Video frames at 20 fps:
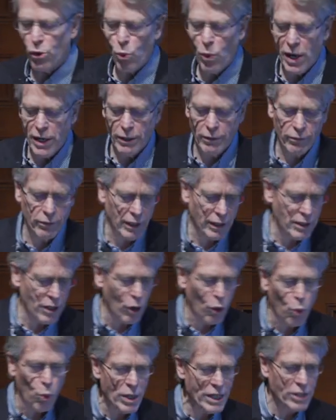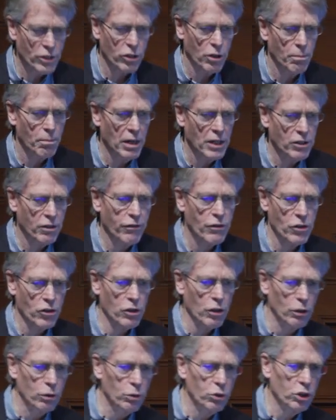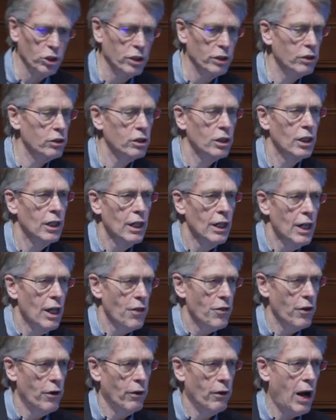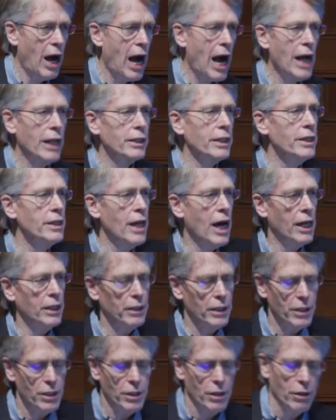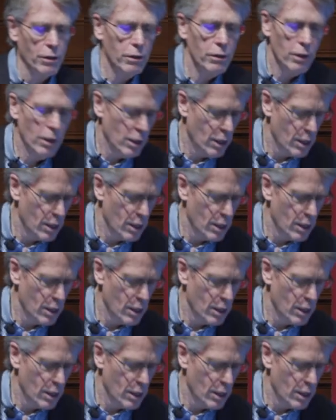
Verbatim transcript: you wait you know, weeks or months for solutions. They're highly nonlinear.